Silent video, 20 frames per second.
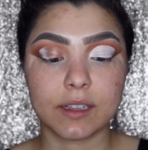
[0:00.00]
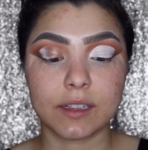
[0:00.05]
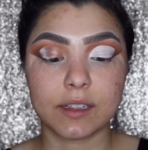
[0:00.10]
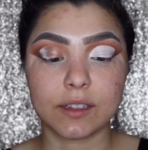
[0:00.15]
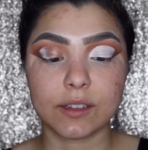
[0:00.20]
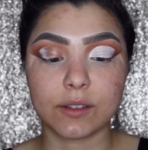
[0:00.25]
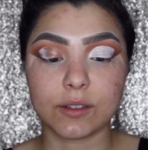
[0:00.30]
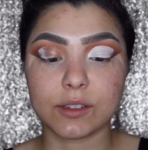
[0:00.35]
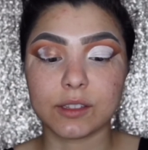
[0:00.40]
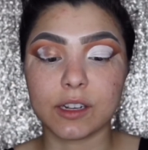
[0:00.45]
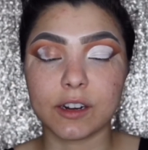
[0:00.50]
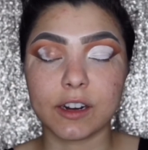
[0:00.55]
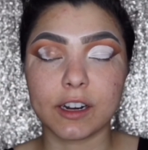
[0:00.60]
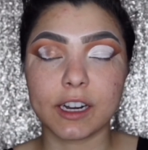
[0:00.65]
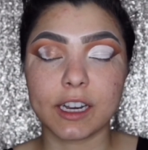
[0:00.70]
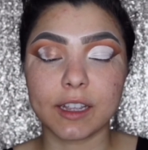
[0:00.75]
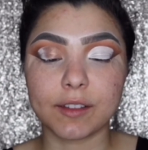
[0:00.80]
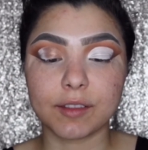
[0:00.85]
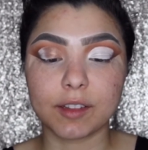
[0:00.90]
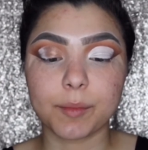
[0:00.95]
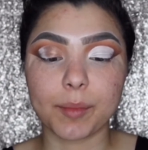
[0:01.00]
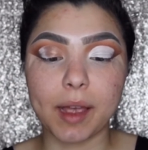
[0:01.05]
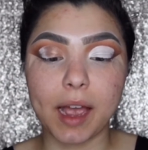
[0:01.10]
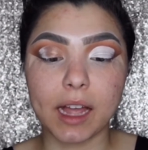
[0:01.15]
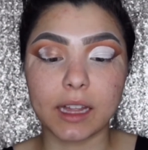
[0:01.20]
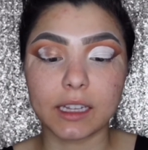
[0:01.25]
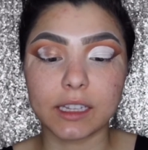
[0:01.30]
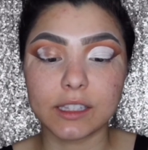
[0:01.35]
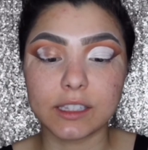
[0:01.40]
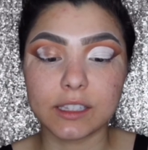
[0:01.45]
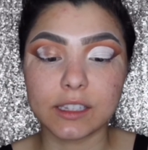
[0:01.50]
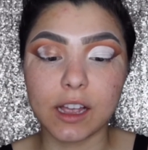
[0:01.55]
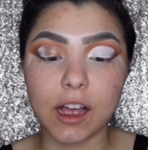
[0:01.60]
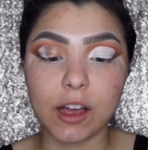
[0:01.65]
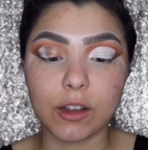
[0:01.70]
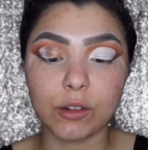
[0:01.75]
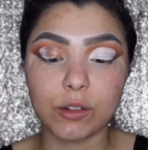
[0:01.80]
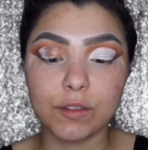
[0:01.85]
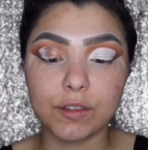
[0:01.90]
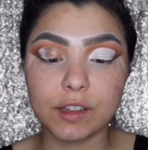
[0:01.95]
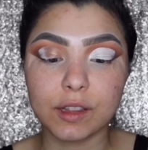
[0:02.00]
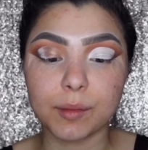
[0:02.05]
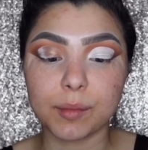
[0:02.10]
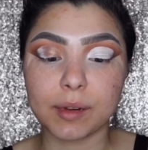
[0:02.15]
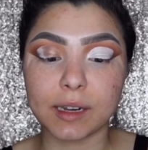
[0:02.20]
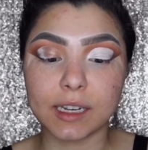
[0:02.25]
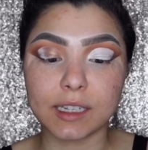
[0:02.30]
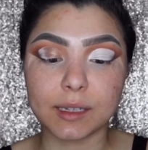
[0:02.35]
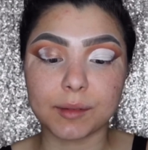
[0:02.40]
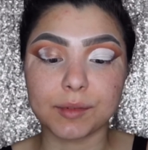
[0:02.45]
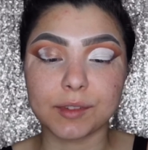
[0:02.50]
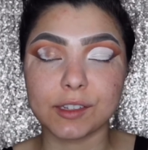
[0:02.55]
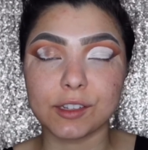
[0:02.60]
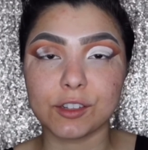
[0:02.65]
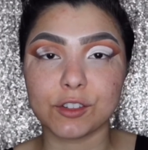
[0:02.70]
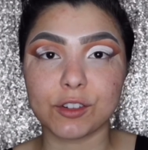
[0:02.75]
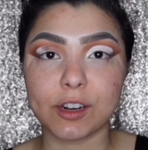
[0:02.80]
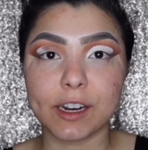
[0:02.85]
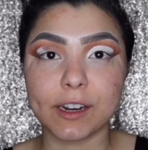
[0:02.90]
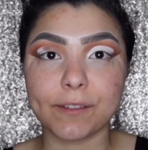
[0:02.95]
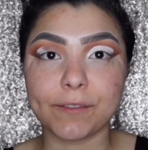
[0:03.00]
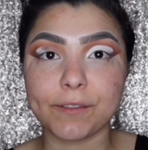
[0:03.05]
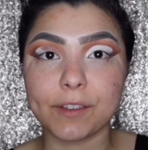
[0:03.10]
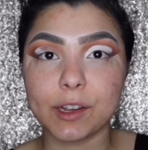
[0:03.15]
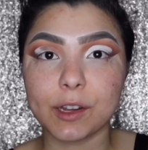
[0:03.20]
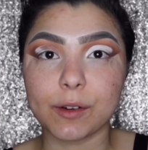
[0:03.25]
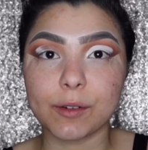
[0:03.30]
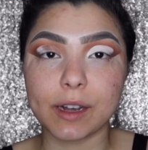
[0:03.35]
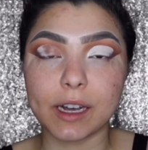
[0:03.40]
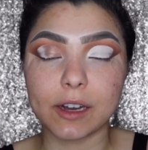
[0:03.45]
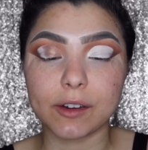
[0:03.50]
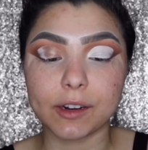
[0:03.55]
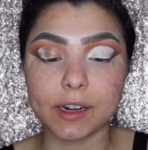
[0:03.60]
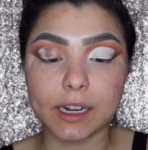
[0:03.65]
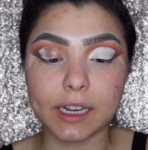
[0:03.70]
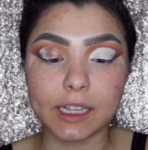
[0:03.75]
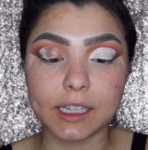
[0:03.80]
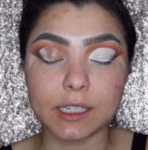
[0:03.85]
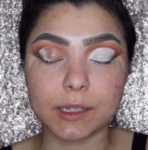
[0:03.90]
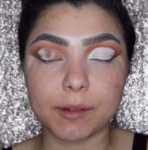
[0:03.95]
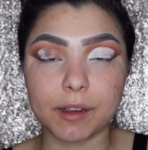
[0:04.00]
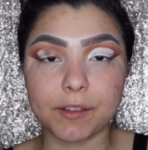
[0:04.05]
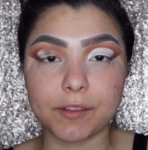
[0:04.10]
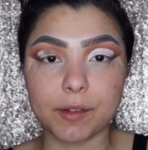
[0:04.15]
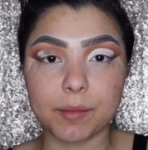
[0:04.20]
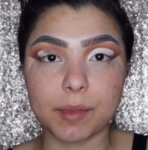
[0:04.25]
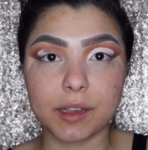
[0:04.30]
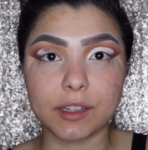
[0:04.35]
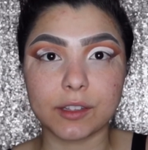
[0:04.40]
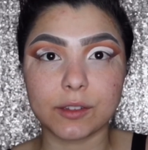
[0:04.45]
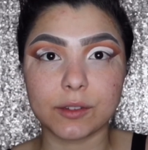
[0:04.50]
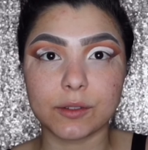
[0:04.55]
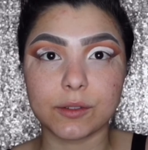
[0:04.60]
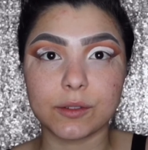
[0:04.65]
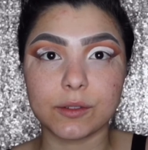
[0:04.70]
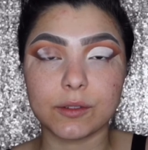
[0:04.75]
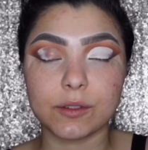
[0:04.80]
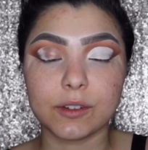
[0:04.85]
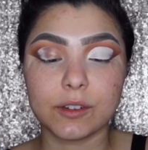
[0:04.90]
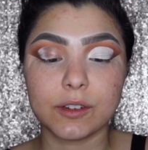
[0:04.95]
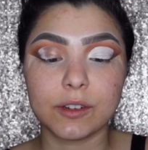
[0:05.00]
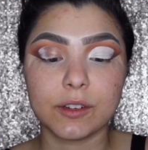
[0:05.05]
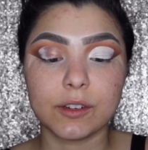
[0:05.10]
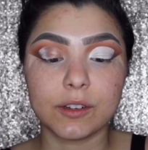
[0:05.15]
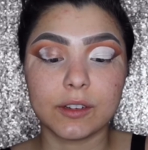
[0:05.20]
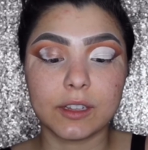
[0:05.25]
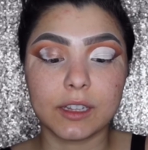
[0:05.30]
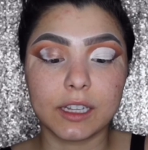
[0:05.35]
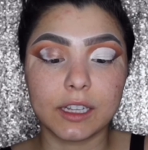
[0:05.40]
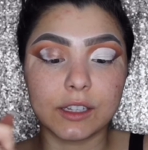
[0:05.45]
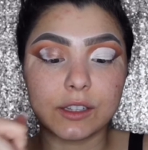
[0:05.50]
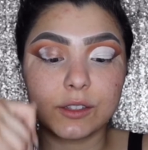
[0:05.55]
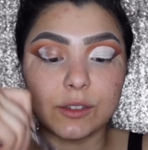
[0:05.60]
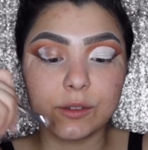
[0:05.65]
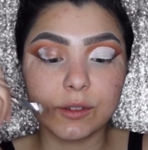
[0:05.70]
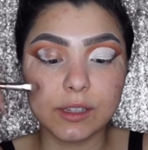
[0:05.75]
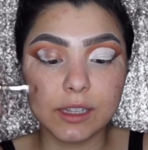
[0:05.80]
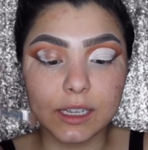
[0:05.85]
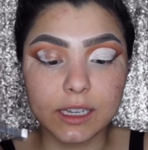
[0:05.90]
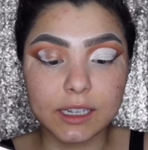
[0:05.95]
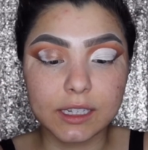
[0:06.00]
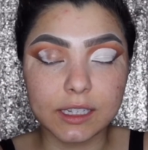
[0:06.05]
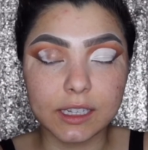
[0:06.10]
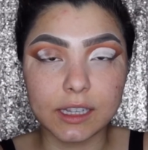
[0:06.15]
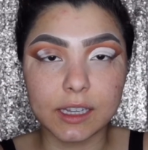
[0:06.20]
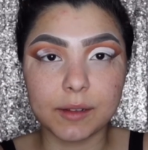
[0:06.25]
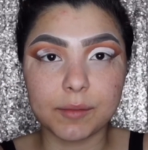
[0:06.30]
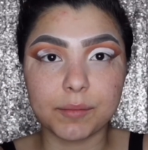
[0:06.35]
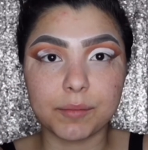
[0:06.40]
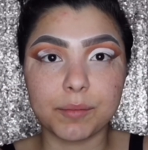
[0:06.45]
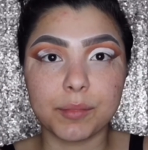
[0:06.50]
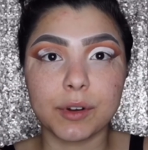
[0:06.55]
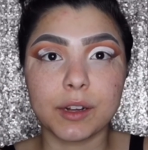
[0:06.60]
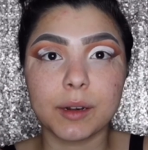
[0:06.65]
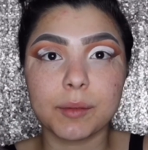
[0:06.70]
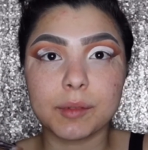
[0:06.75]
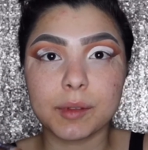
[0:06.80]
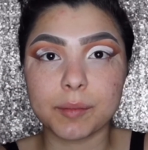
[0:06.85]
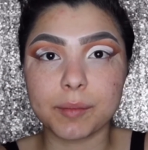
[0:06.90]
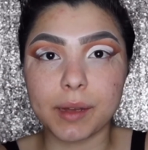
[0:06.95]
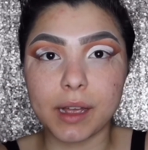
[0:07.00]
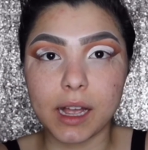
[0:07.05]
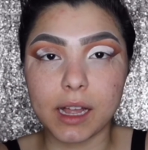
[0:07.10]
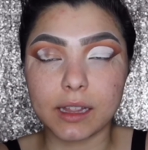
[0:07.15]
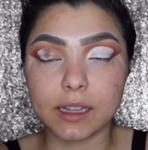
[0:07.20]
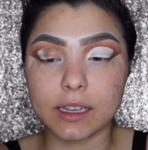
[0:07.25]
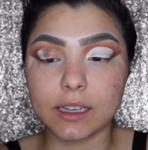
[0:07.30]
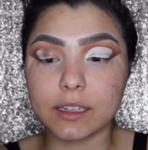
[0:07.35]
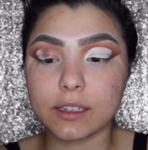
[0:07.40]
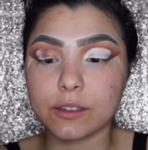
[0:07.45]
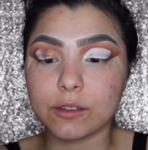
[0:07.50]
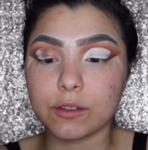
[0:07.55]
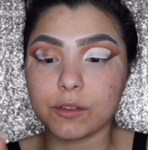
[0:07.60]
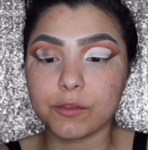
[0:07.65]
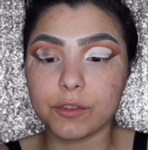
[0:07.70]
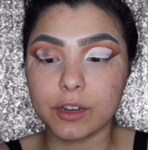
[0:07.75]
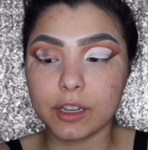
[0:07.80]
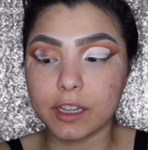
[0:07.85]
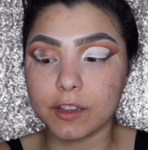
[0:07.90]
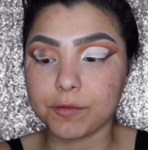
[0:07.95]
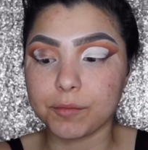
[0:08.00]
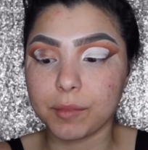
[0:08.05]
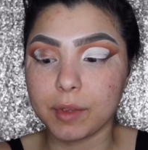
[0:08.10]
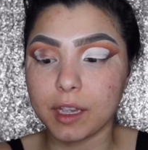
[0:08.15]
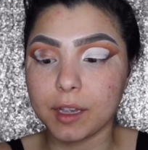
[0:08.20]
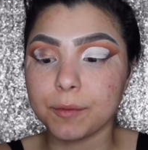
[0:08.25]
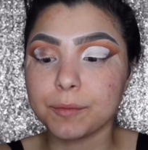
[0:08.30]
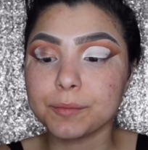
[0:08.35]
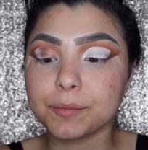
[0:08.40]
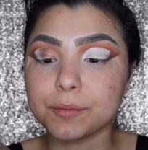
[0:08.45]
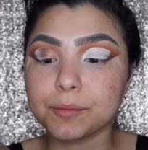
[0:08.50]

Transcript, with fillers: so sorry if the palettes is all over the place. I'm still trying to figure out an easy way for me to like do this and then put up the palette. So forgive me.